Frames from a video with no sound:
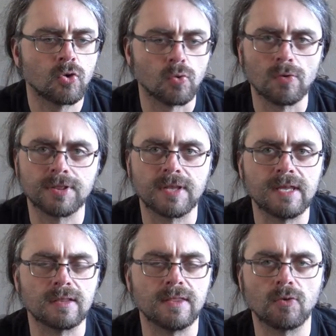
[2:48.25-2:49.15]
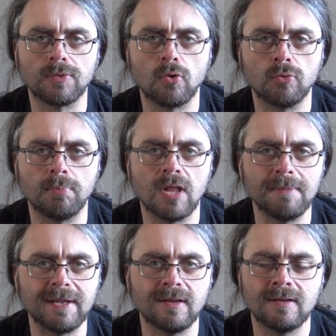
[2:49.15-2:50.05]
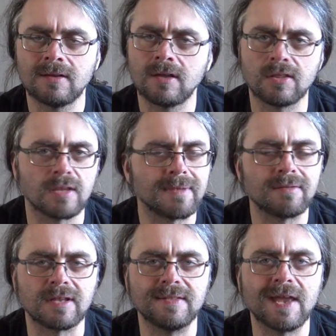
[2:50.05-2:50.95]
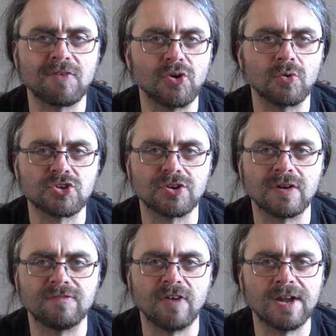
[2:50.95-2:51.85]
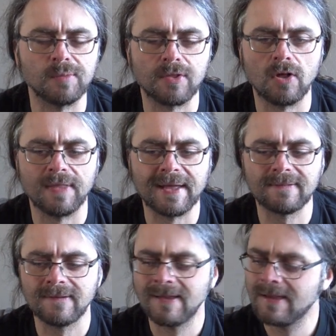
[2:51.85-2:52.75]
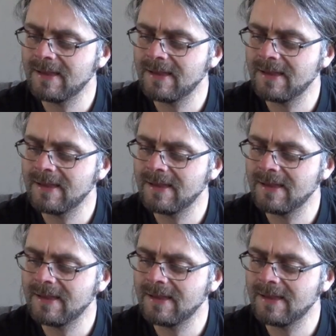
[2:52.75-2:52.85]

gross things in there with old plumbing, because sometimes you never know what you're going to find with all that.